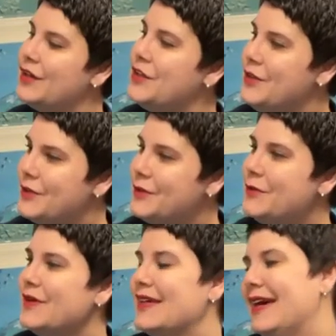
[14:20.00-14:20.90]
You
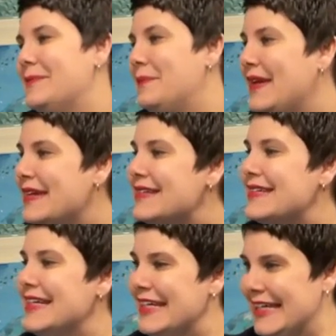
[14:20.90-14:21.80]
can be
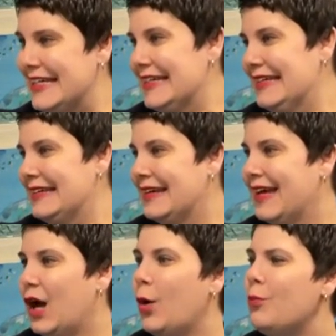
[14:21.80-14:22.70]
a king.
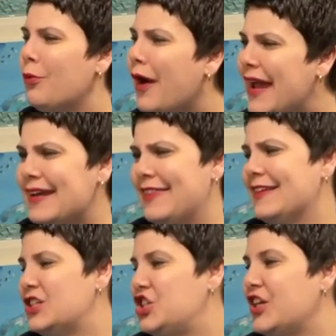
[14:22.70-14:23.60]
Break
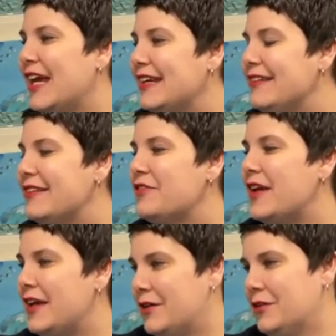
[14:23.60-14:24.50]
the chains of
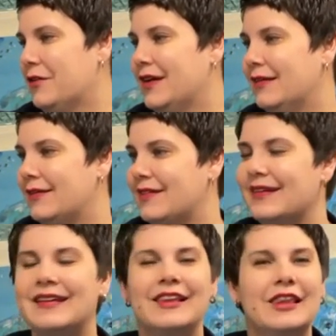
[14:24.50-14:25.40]
ignorance.
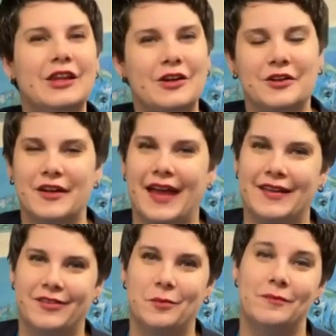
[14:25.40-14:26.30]
Learn
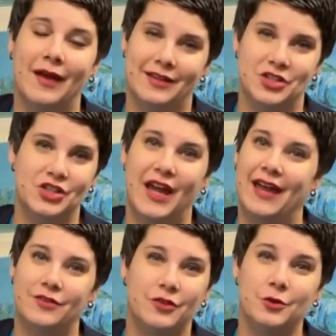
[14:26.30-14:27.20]
as much
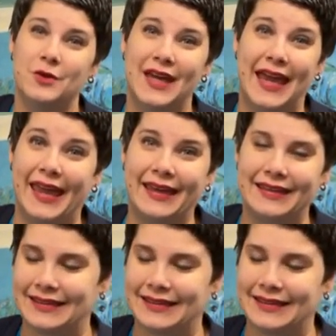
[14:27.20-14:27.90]
as you can.